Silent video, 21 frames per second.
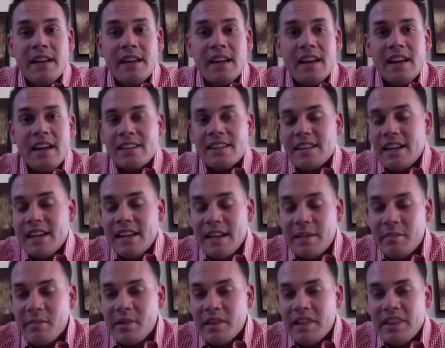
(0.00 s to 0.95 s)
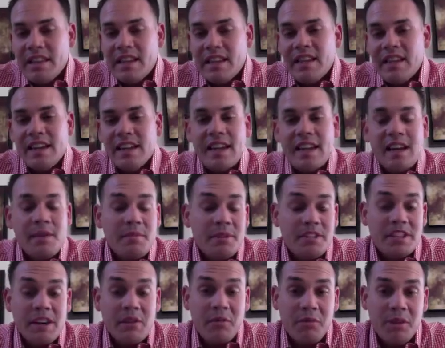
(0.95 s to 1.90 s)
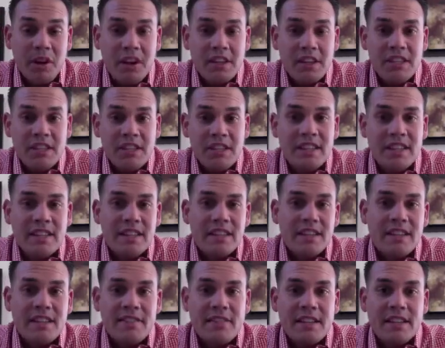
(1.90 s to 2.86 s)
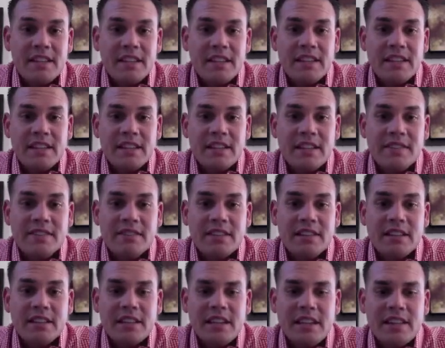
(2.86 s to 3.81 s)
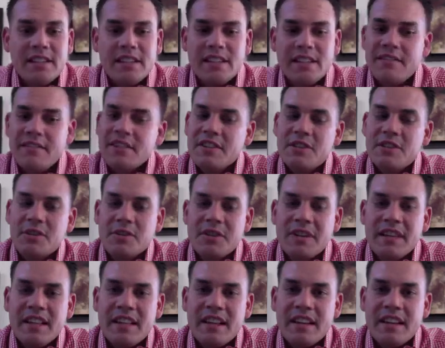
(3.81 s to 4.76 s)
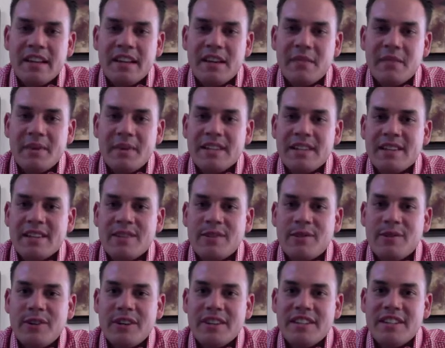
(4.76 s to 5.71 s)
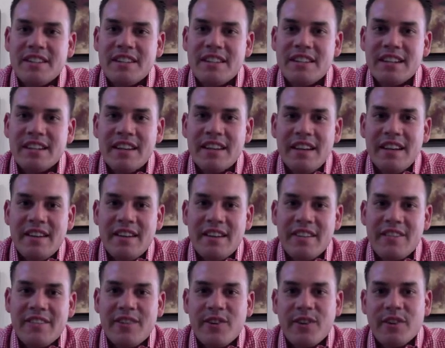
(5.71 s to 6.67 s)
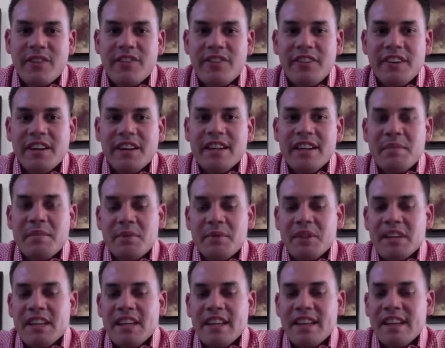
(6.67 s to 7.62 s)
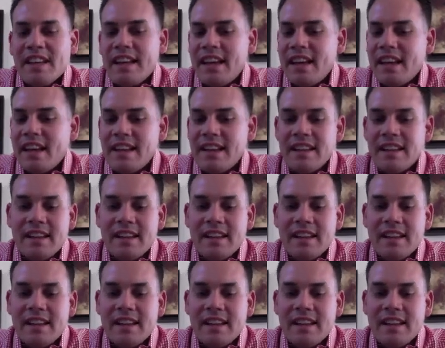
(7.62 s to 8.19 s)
as I am with it and how much I watch it, it's definitely a different storyline now because I don't watch it for fun. I'm looking at